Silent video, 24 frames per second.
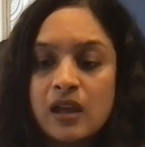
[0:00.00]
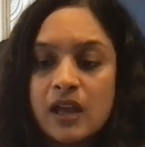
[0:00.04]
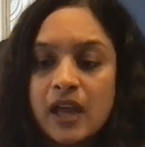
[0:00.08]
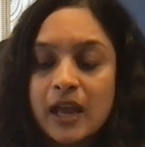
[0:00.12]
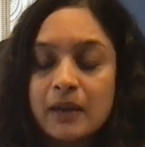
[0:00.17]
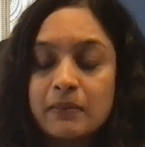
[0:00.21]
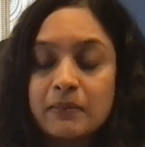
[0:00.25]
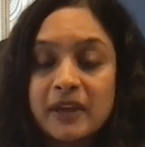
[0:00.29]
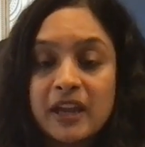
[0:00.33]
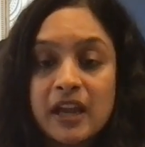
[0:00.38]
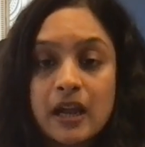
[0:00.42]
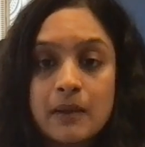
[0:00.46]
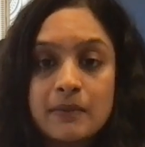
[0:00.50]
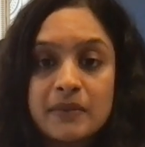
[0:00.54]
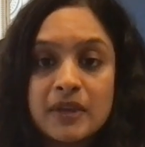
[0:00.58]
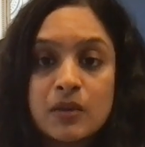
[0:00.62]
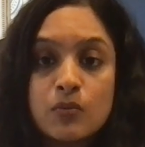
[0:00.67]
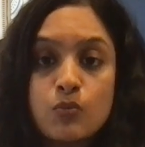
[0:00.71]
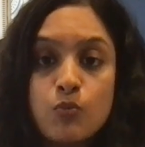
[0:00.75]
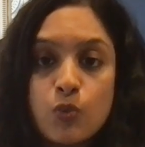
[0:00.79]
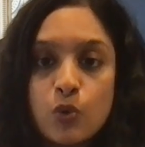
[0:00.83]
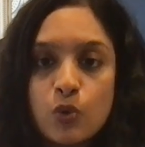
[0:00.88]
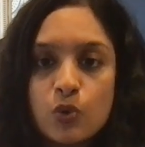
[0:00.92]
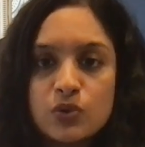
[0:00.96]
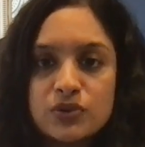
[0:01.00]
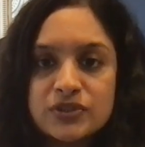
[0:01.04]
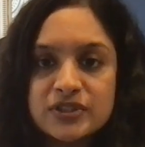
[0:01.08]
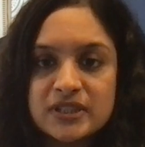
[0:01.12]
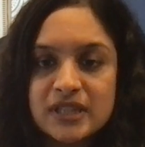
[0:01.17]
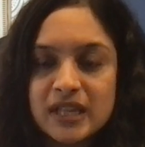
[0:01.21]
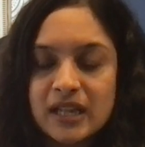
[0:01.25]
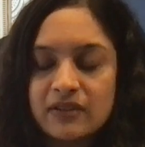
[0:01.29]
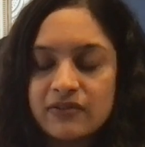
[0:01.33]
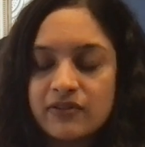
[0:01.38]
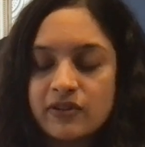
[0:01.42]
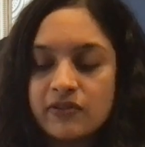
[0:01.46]
and becoming more
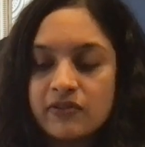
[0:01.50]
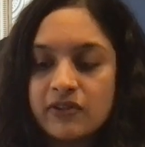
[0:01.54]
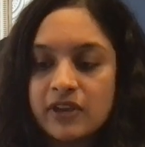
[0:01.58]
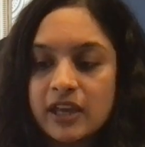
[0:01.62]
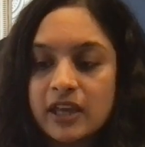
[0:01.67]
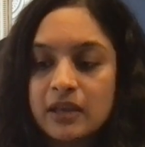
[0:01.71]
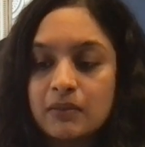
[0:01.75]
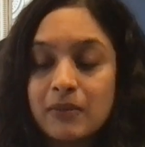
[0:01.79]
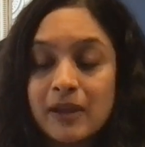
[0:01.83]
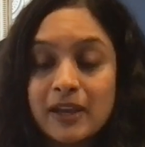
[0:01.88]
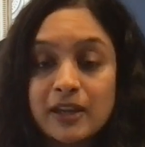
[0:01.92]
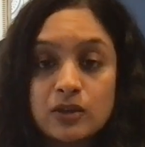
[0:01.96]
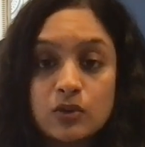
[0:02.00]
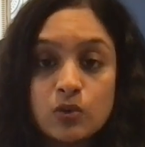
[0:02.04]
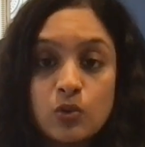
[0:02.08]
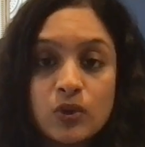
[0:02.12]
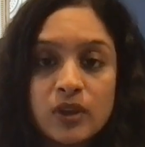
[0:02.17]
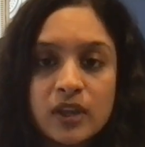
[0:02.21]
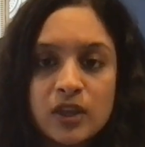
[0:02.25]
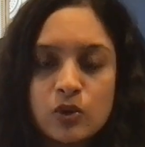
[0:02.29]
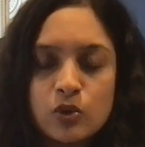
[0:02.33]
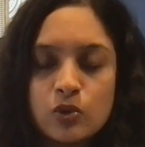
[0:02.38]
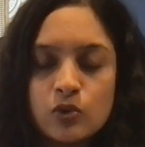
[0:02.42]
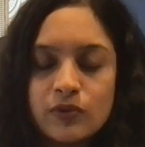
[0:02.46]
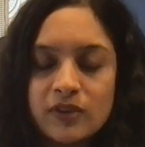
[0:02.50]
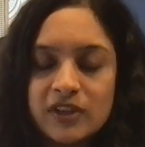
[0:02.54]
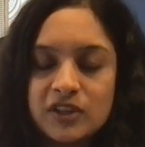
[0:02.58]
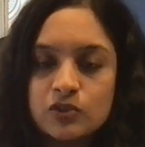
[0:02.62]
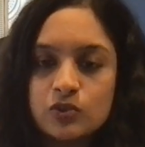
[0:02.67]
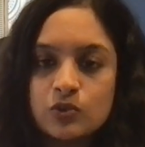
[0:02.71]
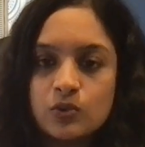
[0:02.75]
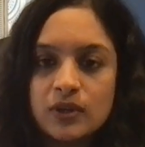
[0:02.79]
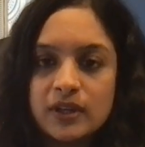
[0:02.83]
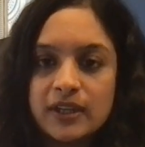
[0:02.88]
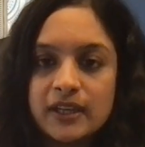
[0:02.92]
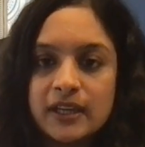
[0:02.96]
self-aware, by knowing who we
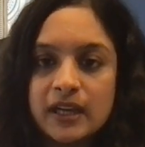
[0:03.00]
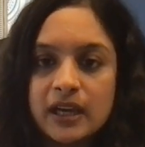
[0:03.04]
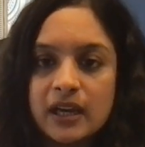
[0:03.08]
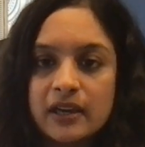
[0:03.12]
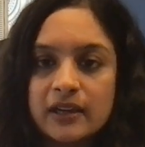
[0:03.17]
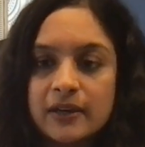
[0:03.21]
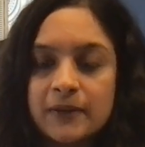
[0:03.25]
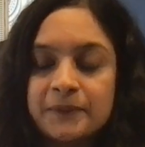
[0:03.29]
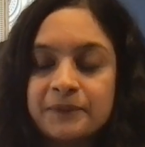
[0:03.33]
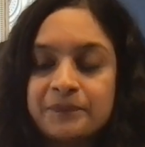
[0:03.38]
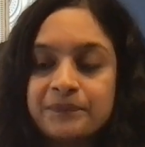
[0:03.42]
truly are.